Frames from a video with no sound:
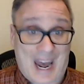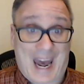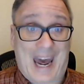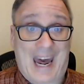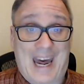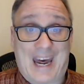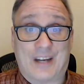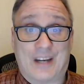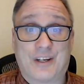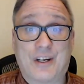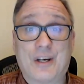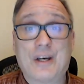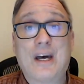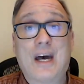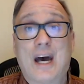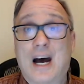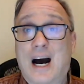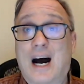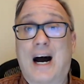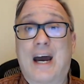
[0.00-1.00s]
And
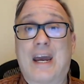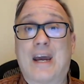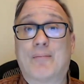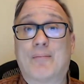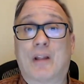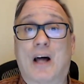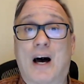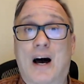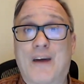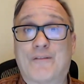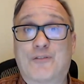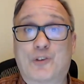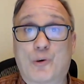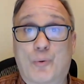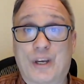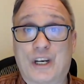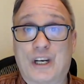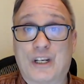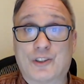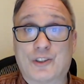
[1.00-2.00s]
I am live
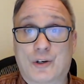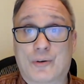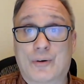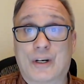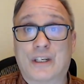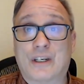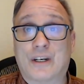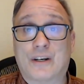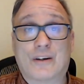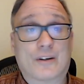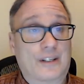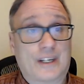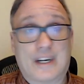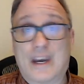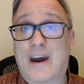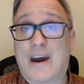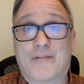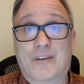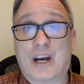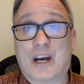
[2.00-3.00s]
tweeting during
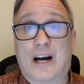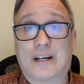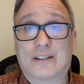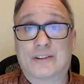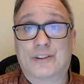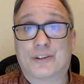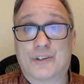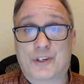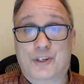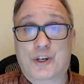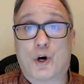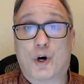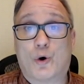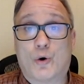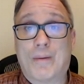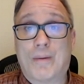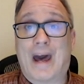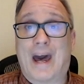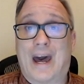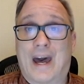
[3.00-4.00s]
nearly every Islanders
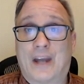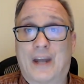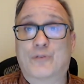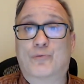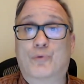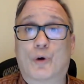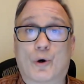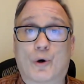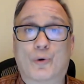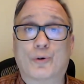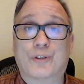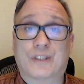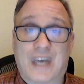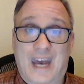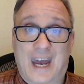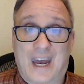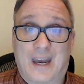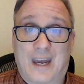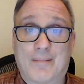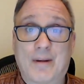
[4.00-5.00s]
home and road
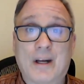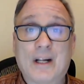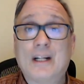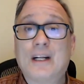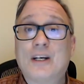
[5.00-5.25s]
game.